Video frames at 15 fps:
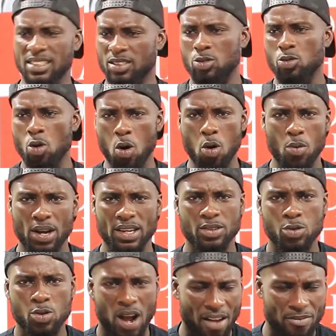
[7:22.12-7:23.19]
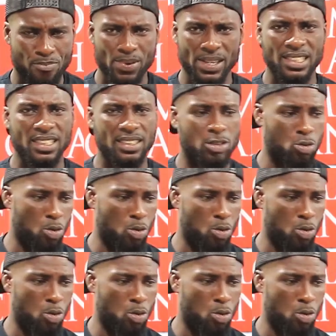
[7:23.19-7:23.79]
just go when you have pictures,